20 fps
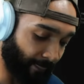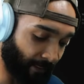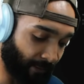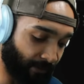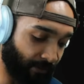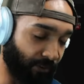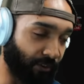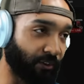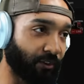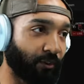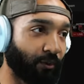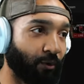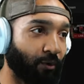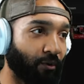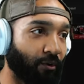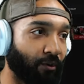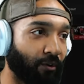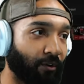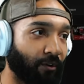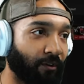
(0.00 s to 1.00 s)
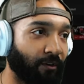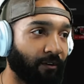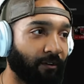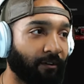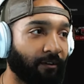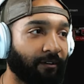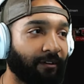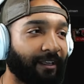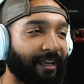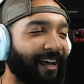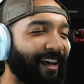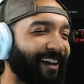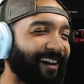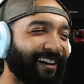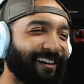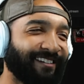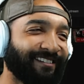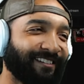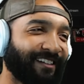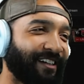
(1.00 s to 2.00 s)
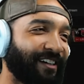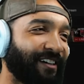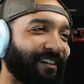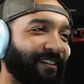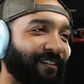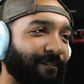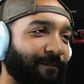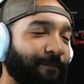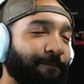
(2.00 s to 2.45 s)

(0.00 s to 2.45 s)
School. No.